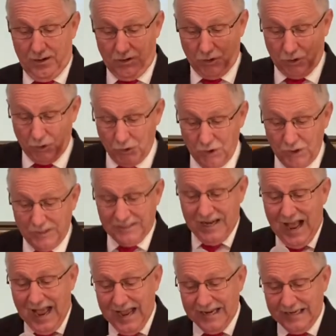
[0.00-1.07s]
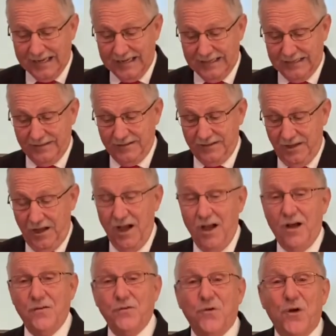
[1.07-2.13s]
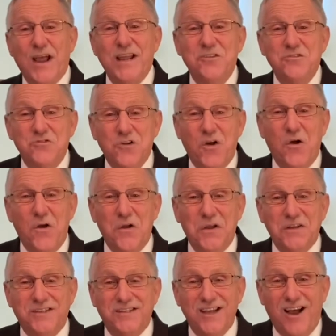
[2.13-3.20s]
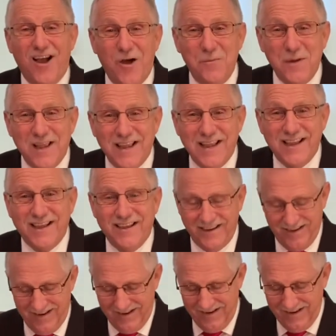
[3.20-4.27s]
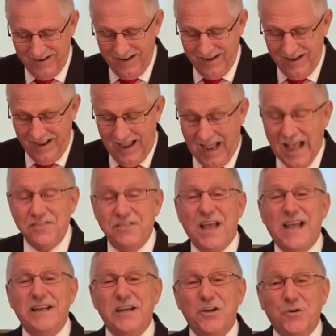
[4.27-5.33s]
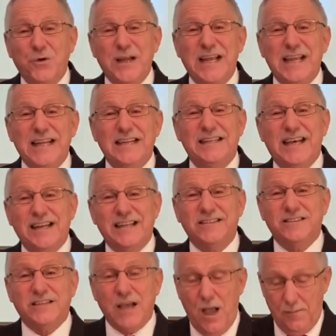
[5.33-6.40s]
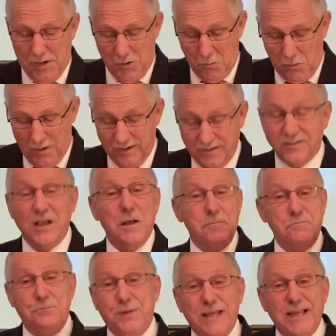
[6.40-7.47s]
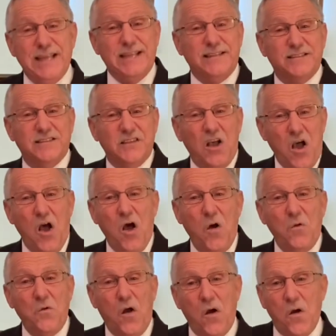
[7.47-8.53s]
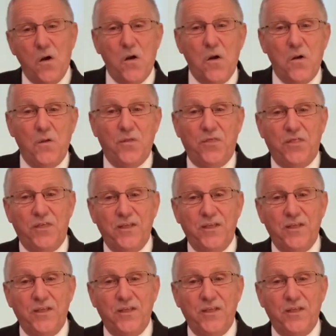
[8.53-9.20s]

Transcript: good tidings of great joy to all men. And they decreed that his coming was peace on earth.